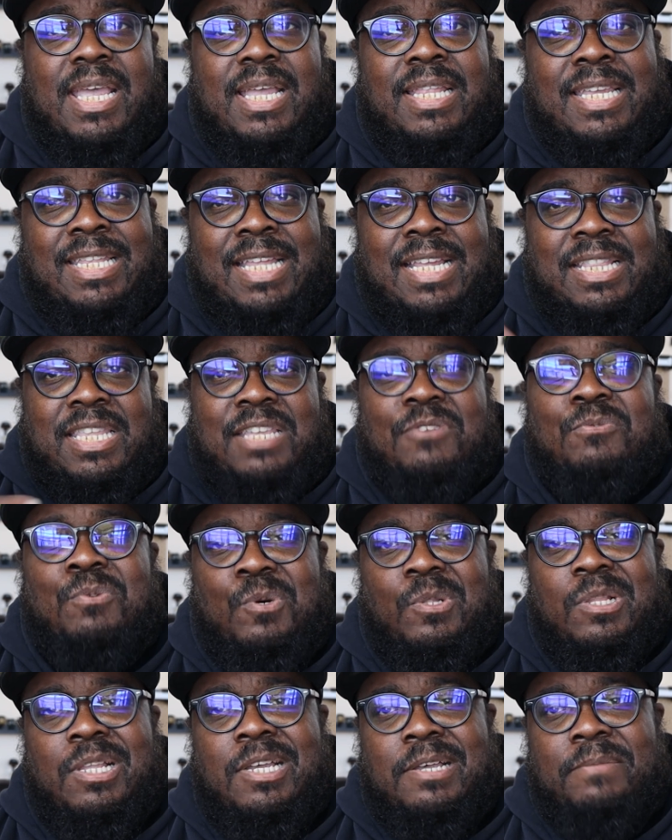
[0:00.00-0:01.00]
that I think
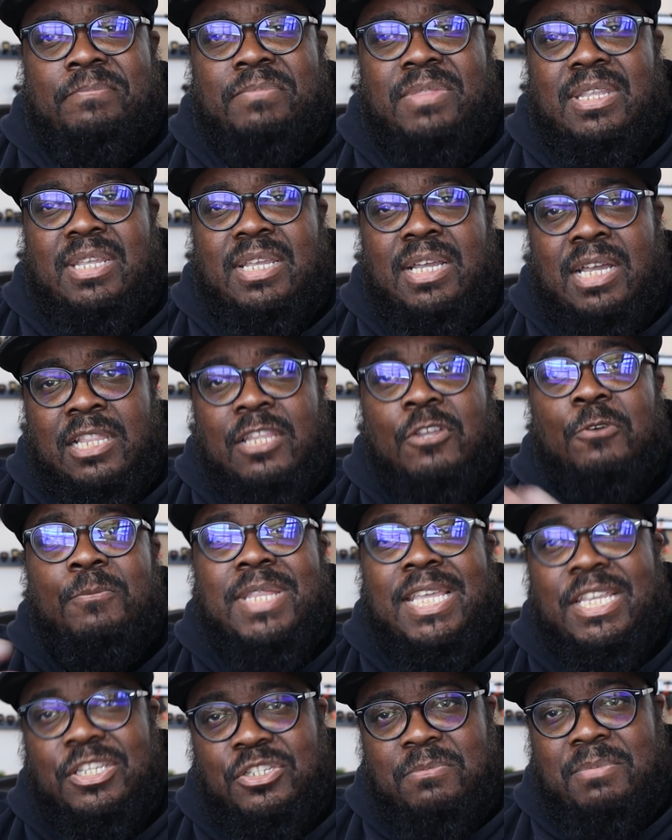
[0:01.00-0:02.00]
will
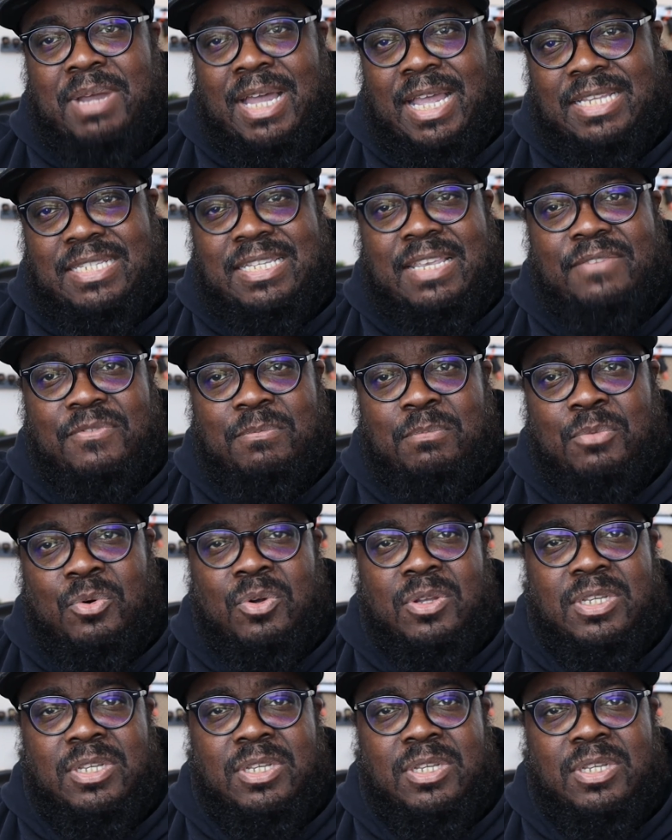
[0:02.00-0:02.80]
illuminate your minds even more.